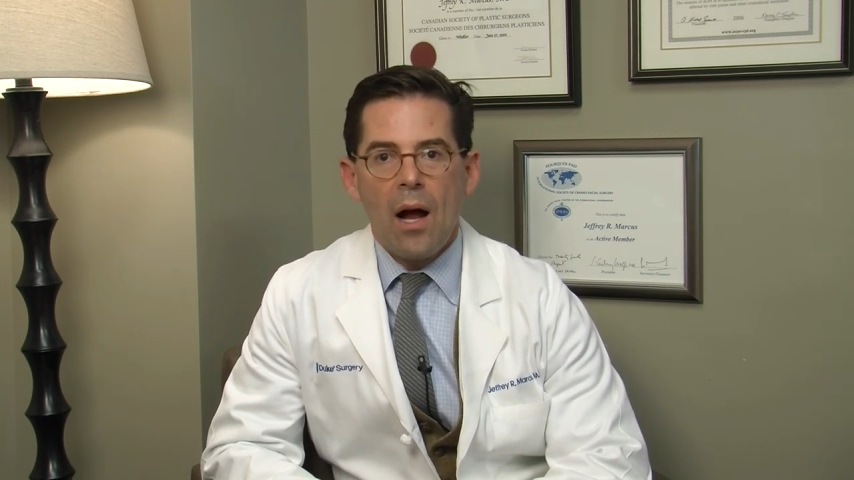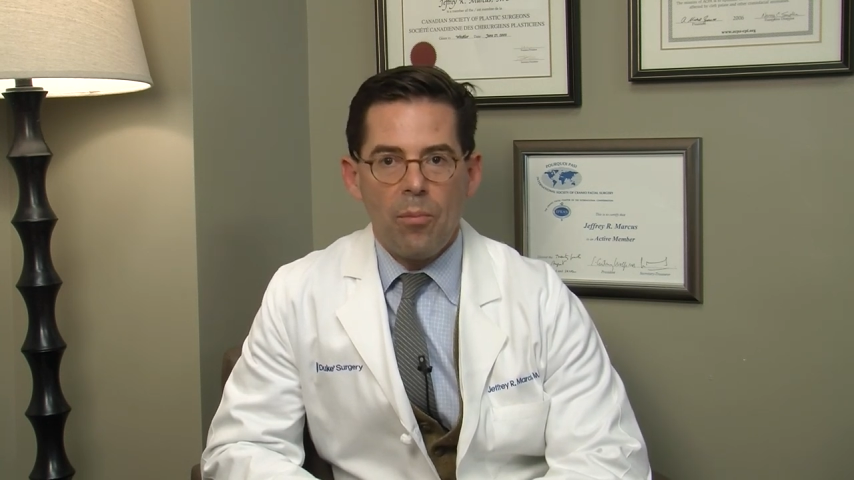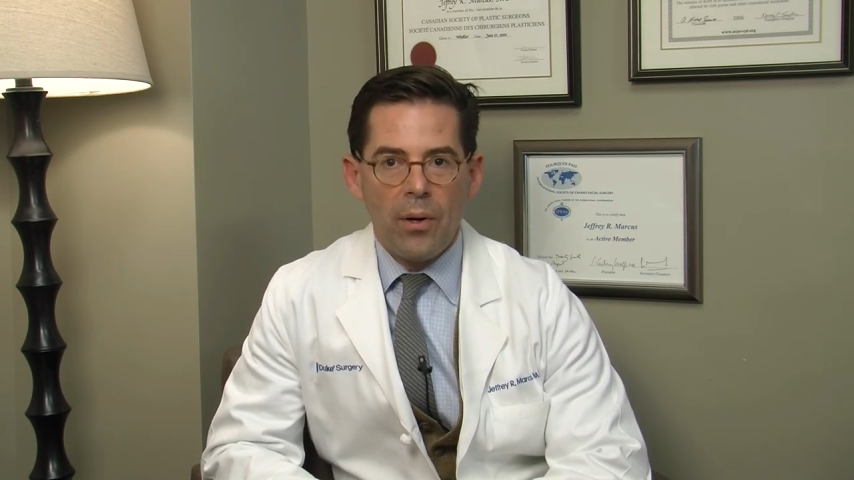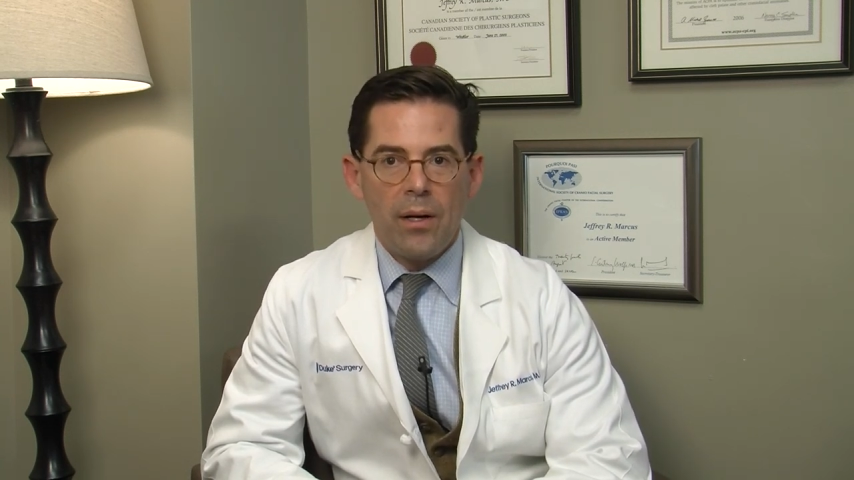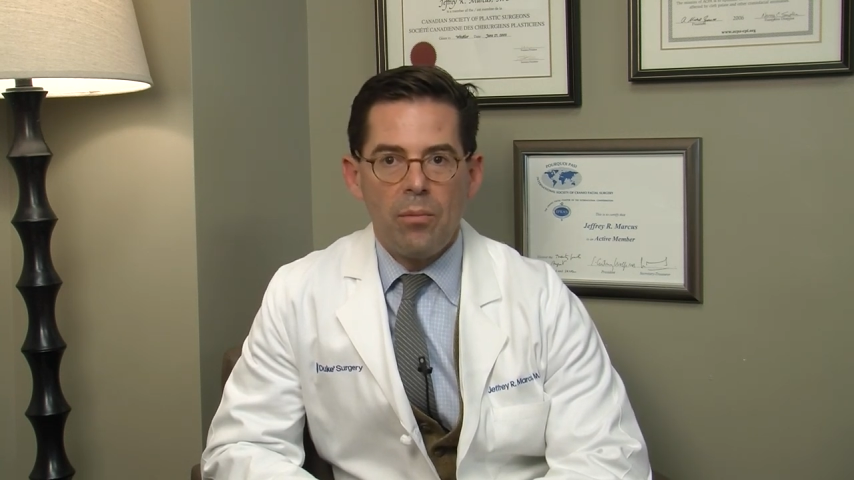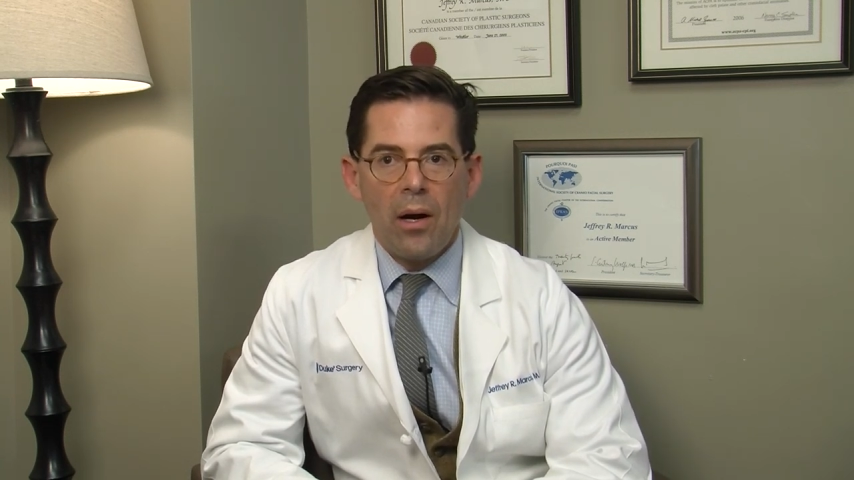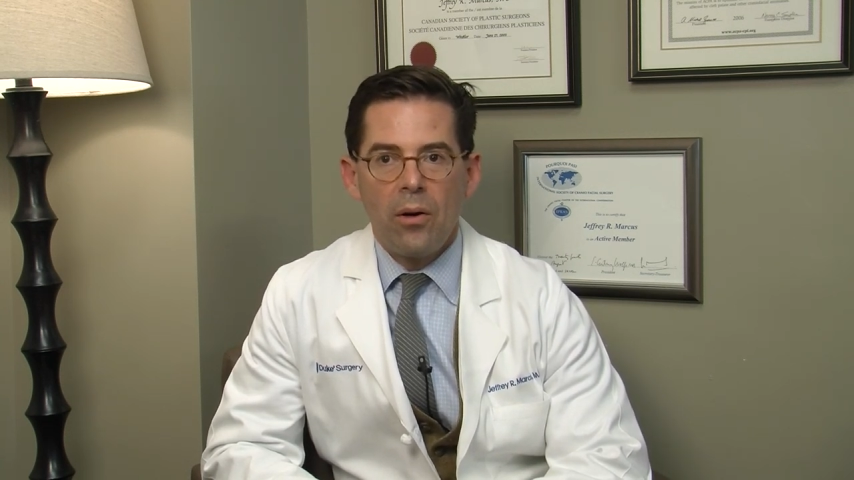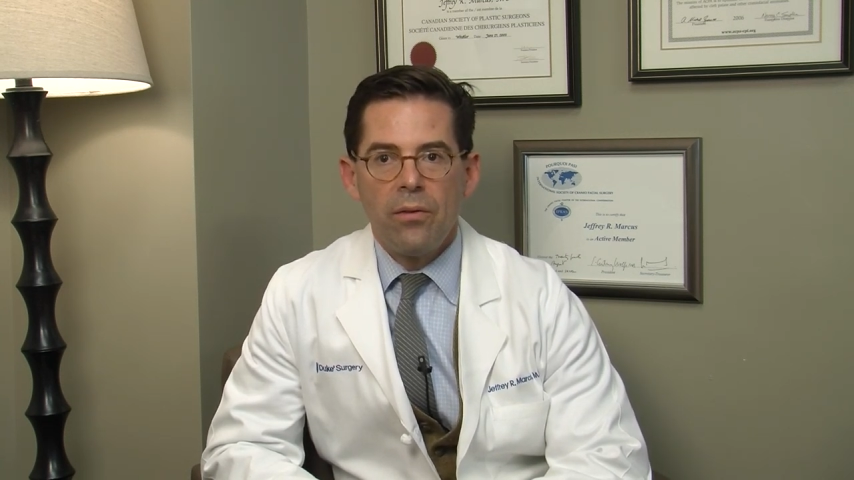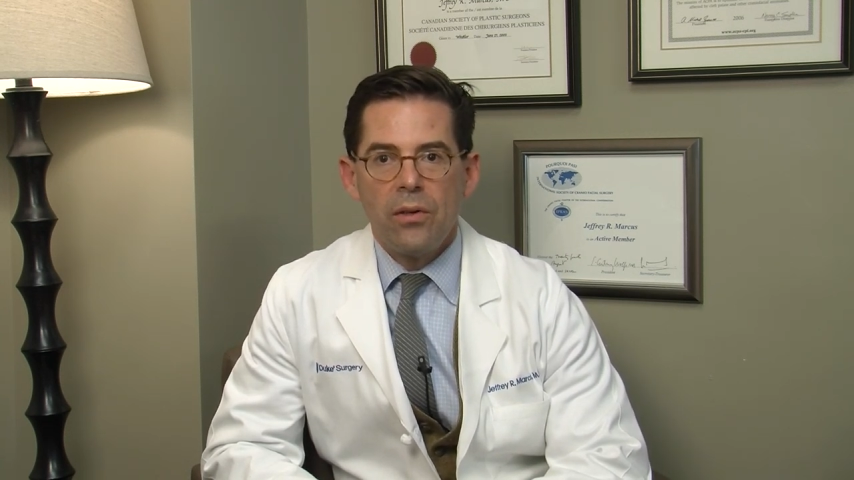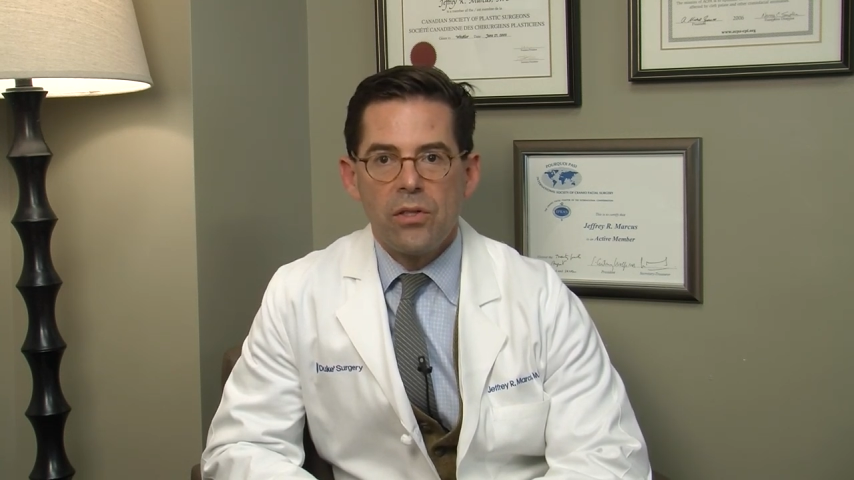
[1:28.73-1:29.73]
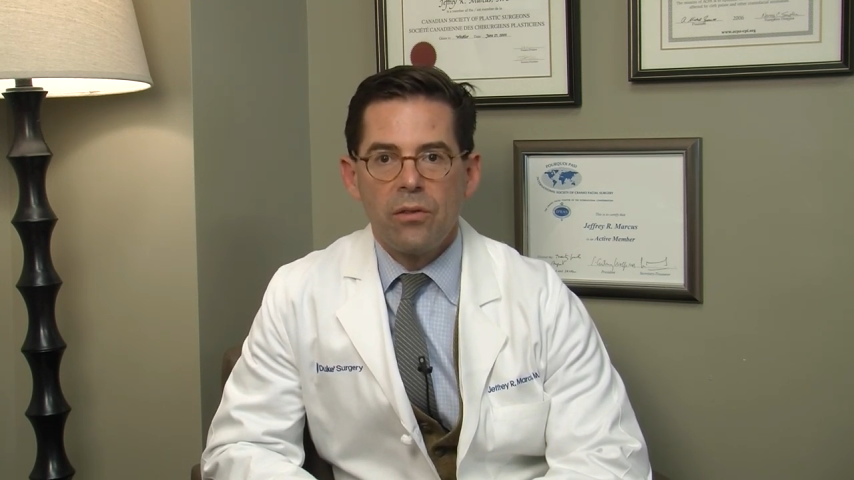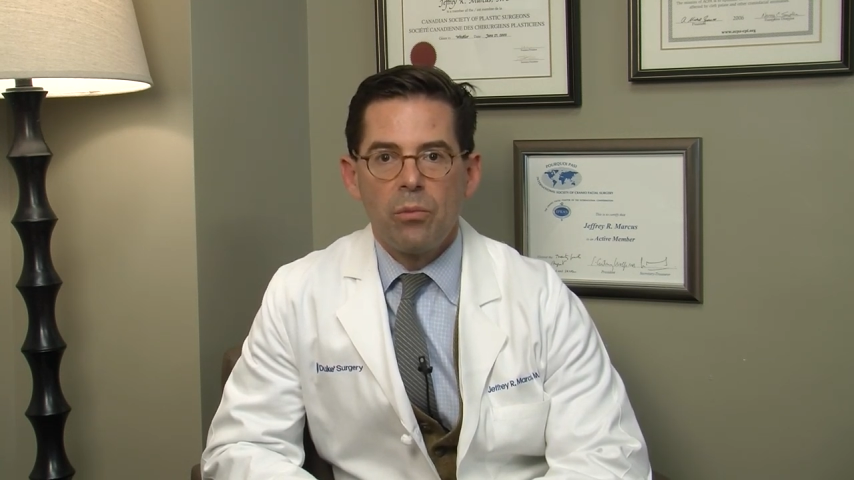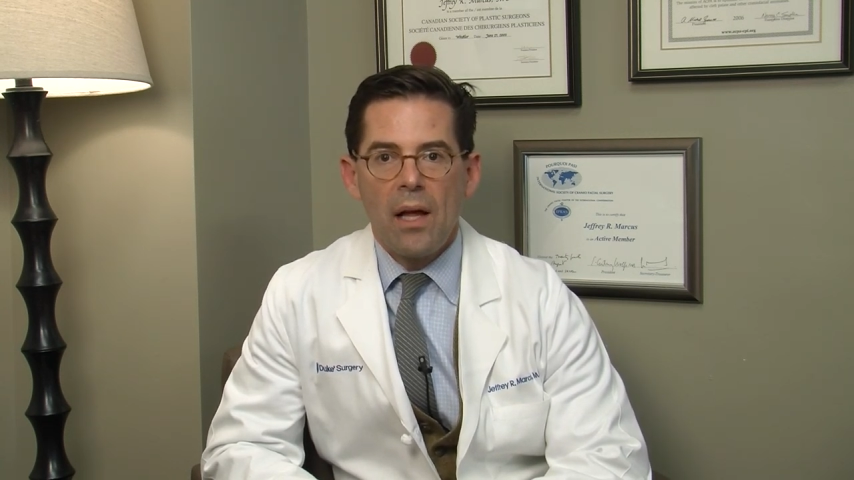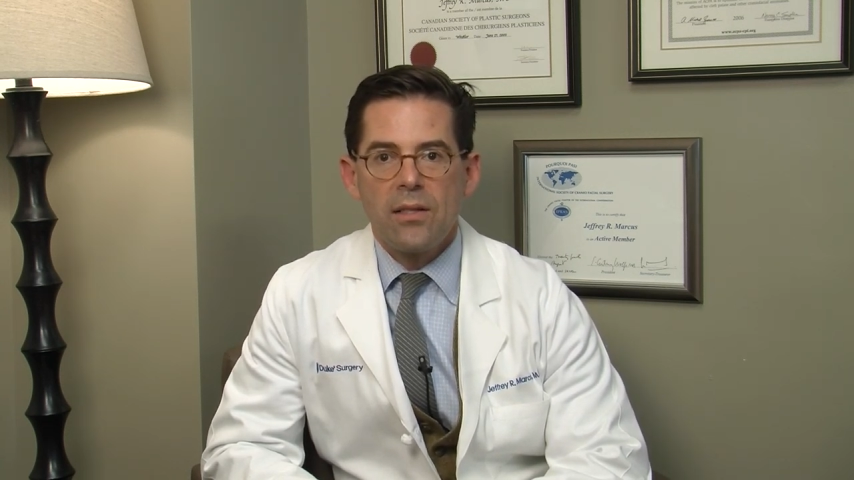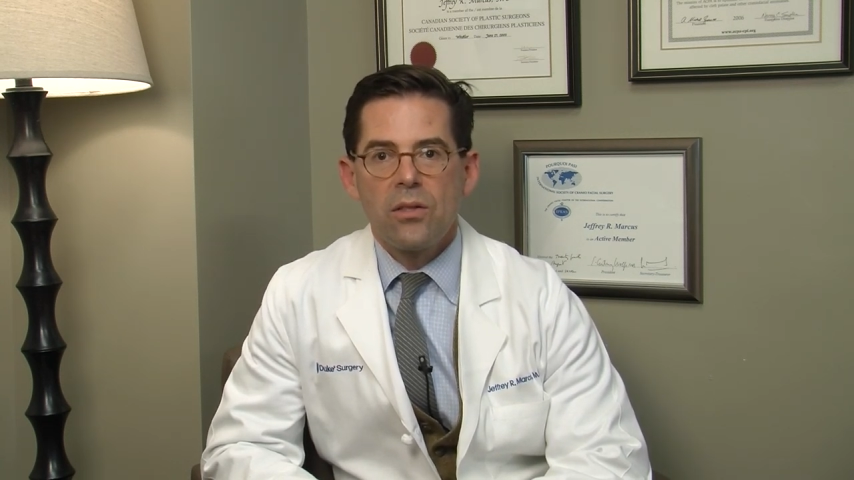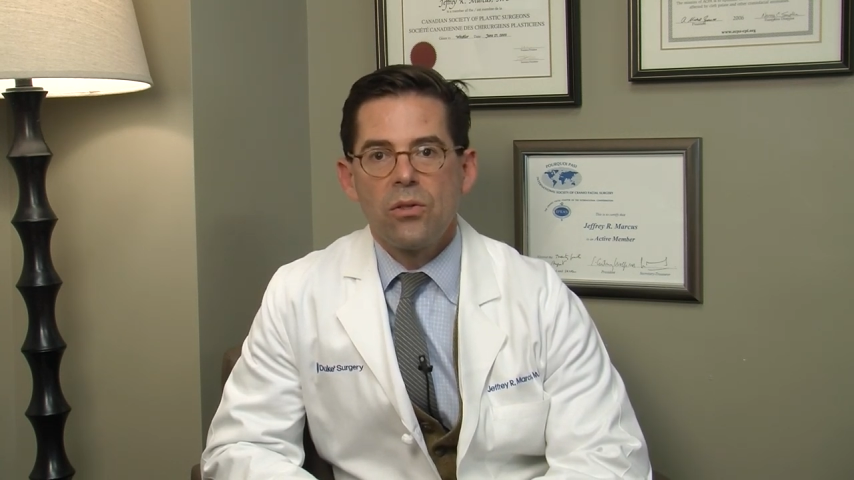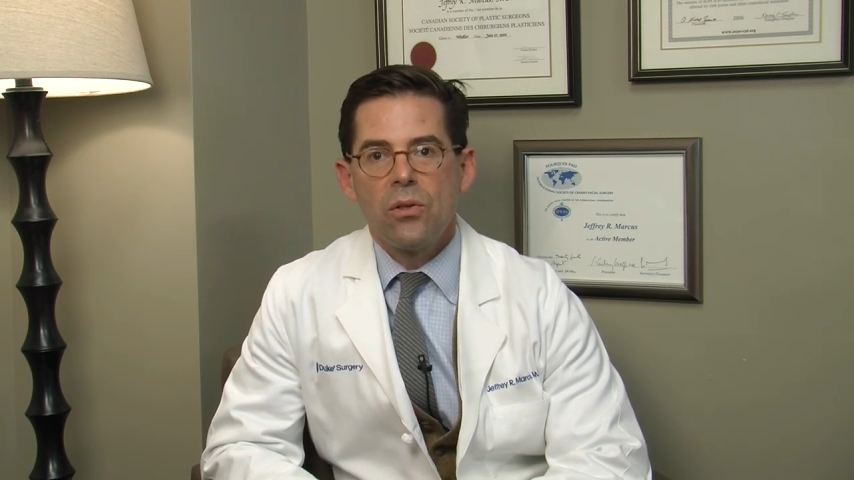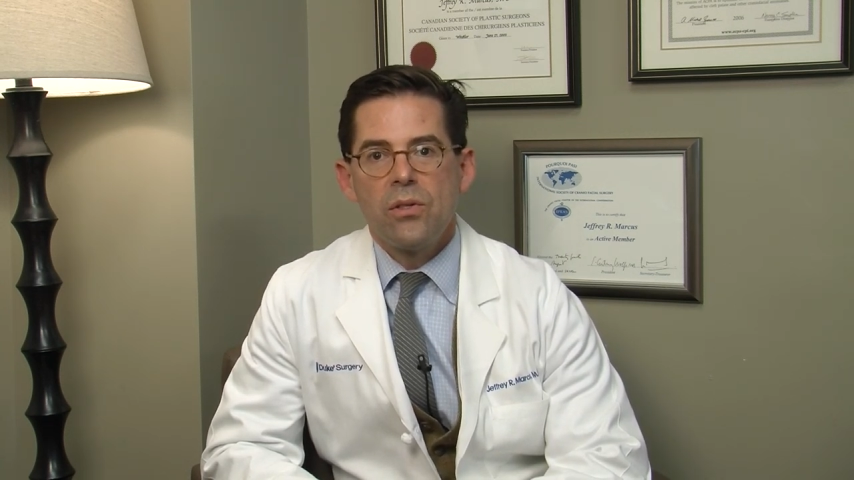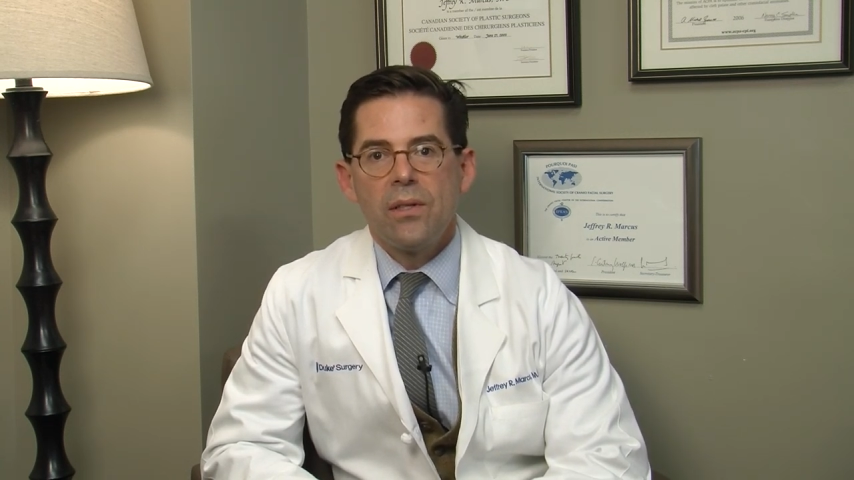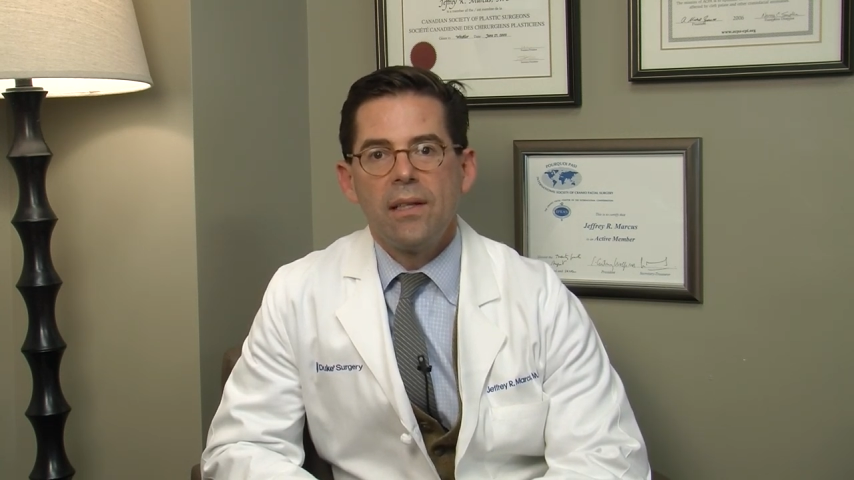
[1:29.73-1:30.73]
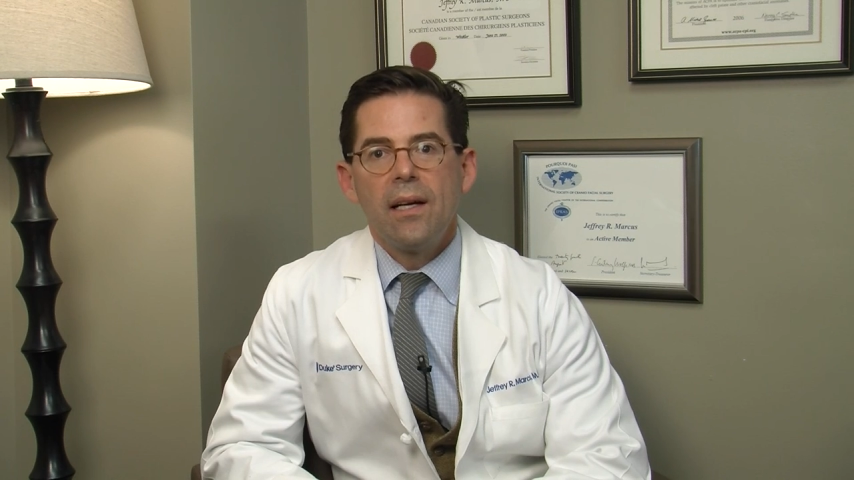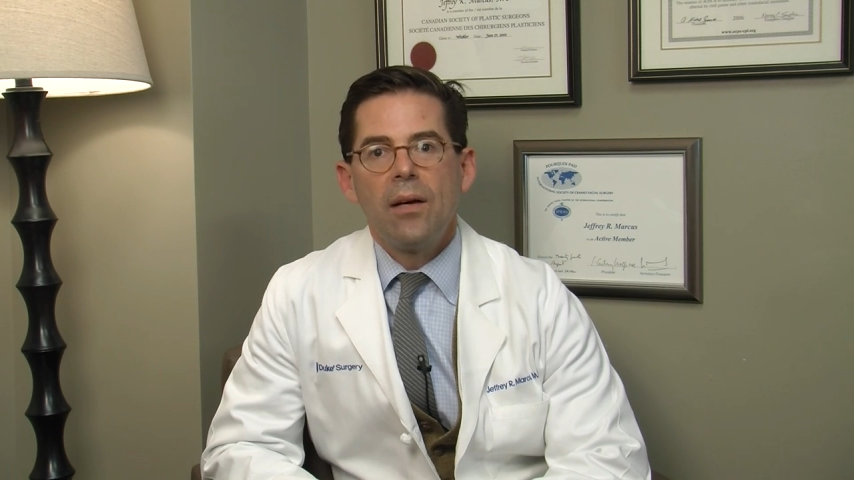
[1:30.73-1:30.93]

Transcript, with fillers: operated by our Division of Plastic Surgery